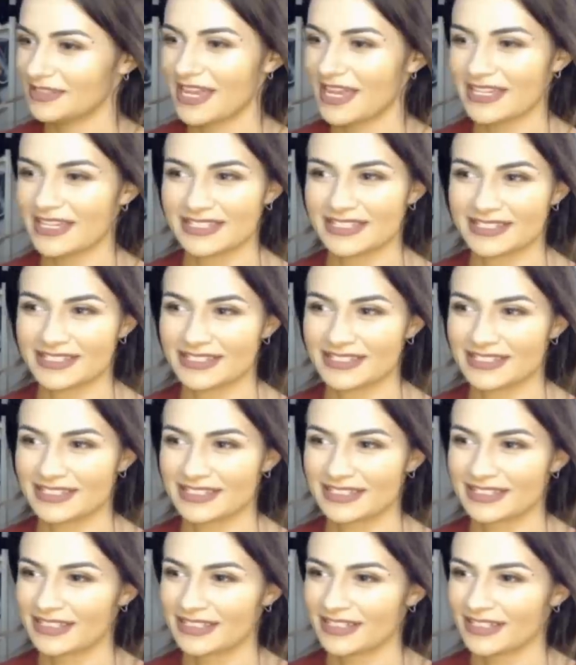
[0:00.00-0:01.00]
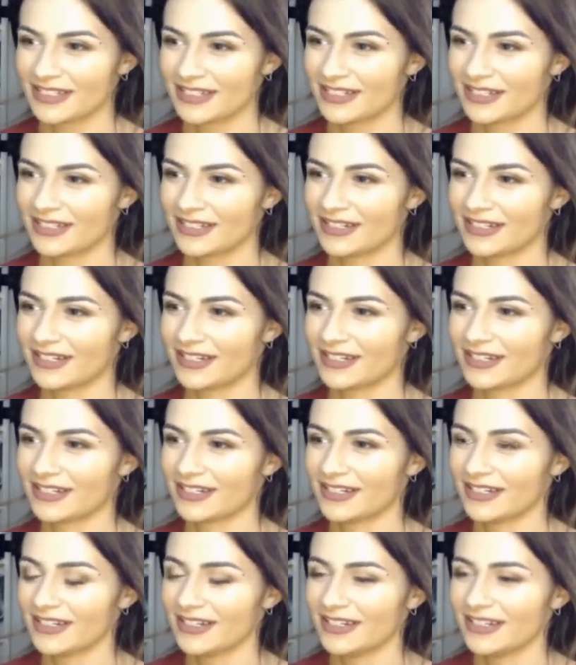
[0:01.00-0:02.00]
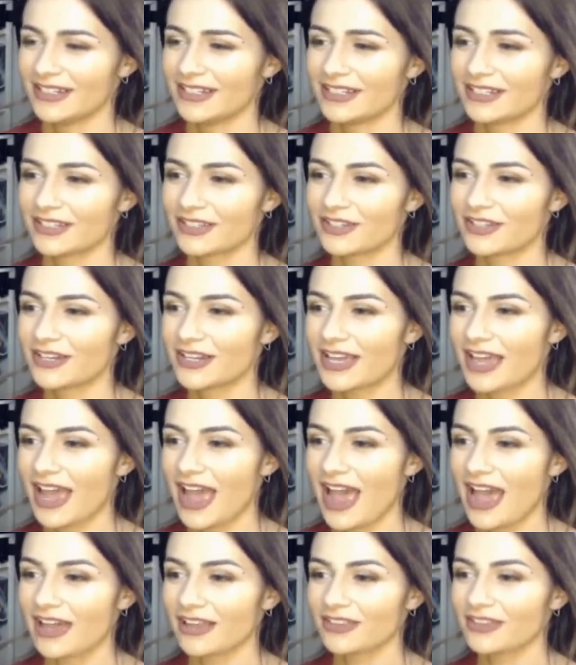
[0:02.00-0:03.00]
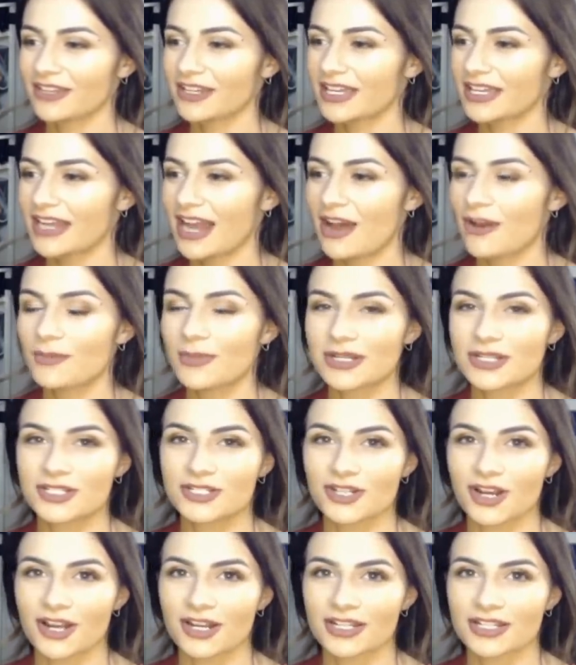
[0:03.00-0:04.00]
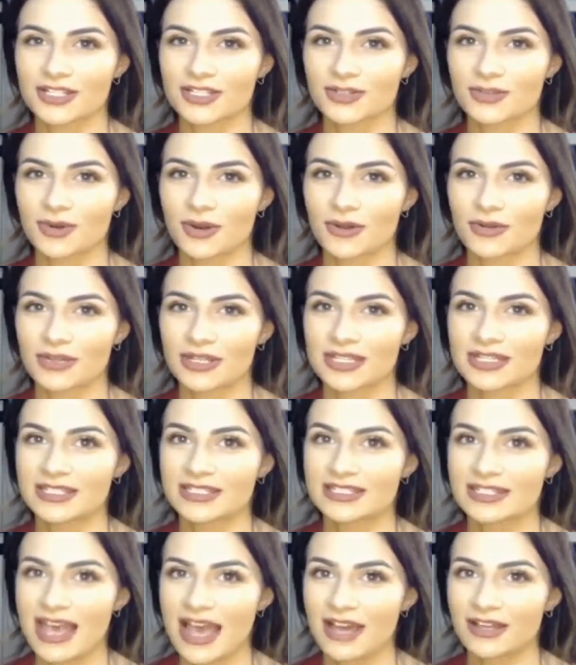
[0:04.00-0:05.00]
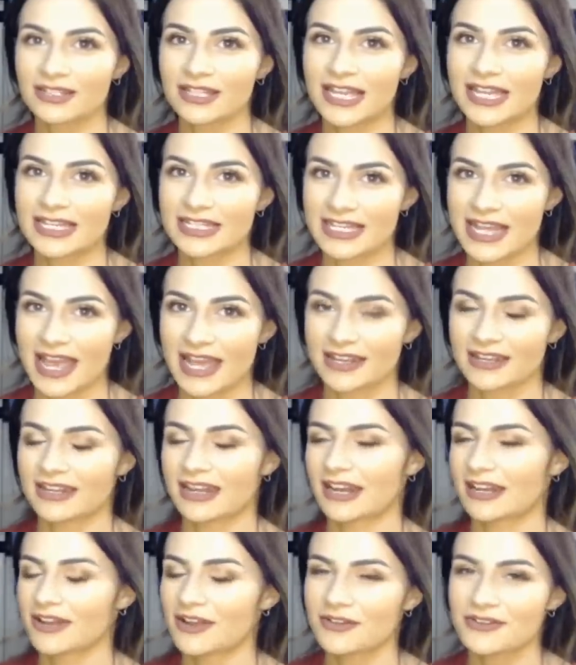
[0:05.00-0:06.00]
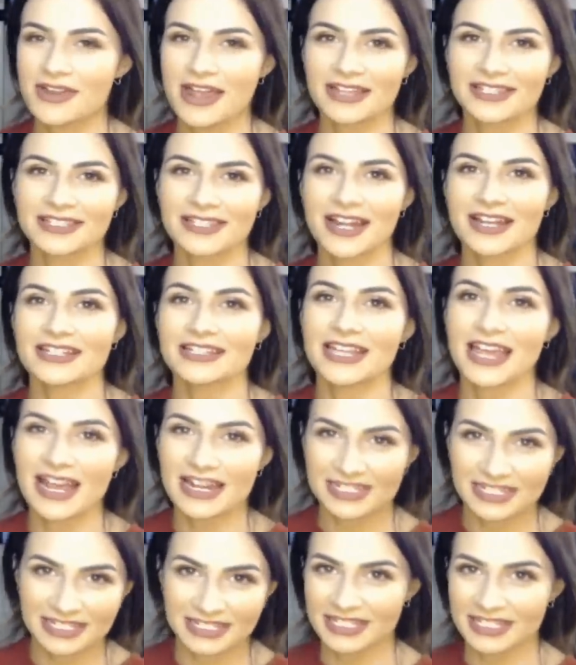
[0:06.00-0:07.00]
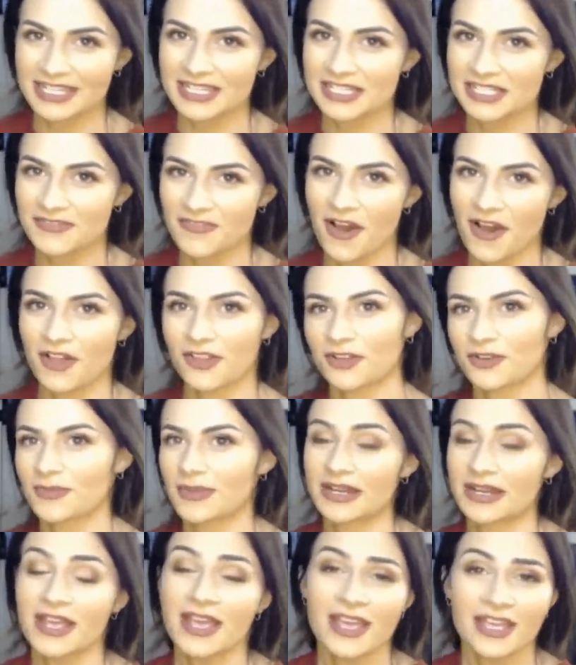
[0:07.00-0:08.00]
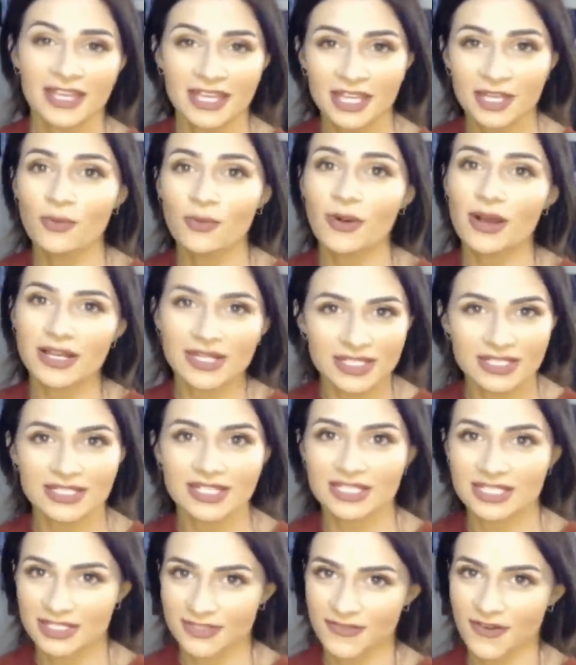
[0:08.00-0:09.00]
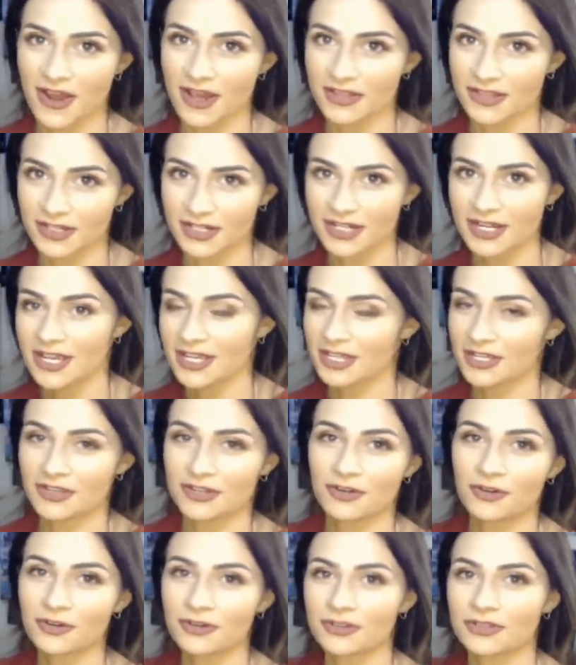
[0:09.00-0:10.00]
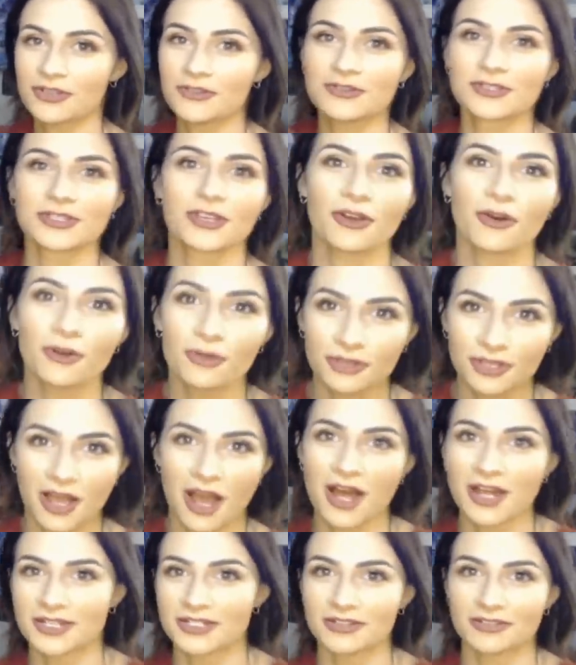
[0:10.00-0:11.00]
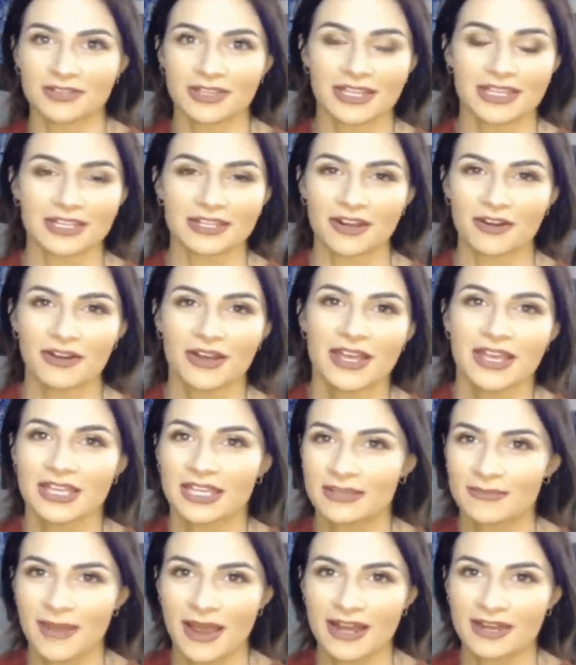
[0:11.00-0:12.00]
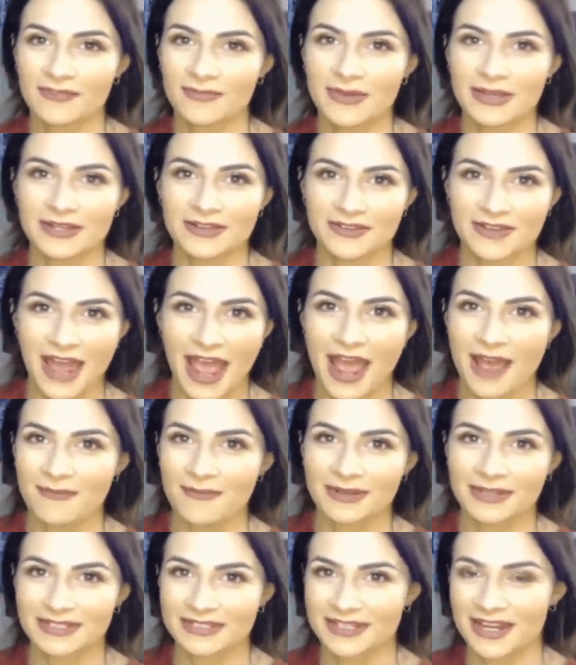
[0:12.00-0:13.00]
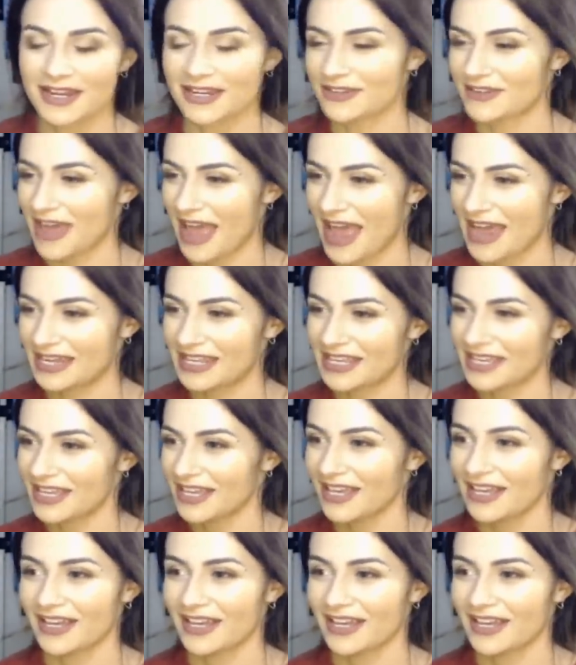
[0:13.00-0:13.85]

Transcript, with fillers: Yes. Ugh look look at how much Jon has grown. He's now like Ned, and I know Ned's not technically his father, but he was his father. You can whole, use the whole Yondu thing, you know. He might have been your dad, but he's not your daddy.